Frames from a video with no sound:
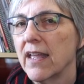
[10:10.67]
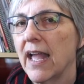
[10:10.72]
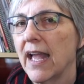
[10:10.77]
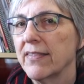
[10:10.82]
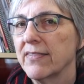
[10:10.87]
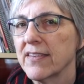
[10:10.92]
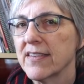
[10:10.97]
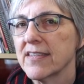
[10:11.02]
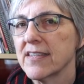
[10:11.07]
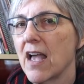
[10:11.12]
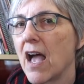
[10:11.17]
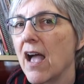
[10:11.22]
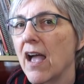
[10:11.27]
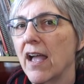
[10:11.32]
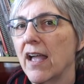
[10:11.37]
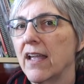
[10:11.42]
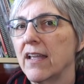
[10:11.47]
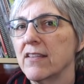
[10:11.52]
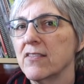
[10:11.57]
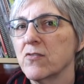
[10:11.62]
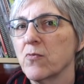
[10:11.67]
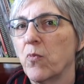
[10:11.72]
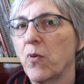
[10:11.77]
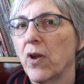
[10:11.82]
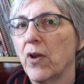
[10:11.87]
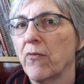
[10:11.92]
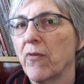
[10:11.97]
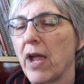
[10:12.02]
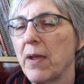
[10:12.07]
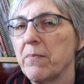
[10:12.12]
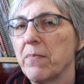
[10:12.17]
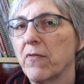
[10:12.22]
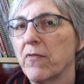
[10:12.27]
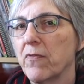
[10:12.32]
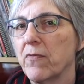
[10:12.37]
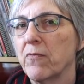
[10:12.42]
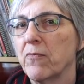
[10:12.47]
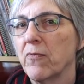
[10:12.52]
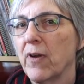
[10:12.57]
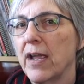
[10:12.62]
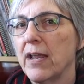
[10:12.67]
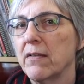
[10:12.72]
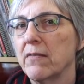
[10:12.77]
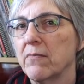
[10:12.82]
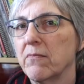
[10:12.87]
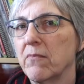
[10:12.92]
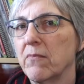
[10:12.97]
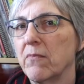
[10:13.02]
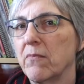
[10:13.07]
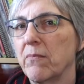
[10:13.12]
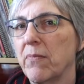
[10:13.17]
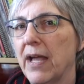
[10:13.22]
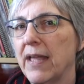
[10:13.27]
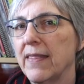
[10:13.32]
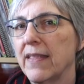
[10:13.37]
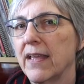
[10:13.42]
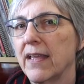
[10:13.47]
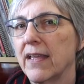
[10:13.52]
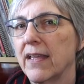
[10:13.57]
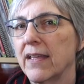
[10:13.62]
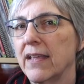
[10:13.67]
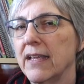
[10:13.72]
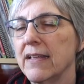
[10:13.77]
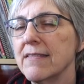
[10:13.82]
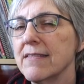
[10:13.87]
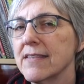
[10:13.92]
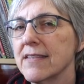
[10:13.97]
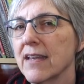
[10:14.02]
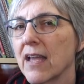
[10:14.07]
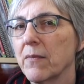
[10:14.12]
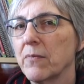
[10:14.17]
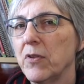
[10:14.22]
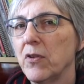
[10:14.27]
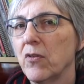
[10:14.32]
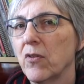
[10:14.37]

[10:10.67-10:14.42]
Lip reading: at the sides where right by the instep.